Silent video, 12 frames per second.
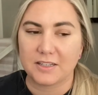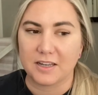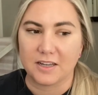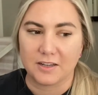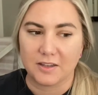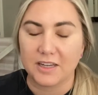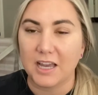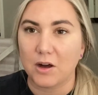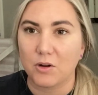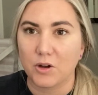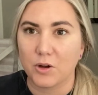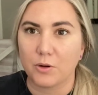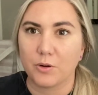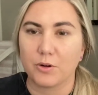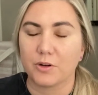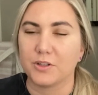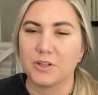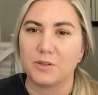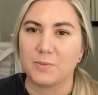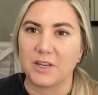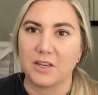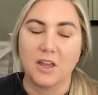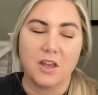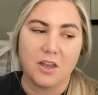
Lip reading: and the Cal code, or excuse me,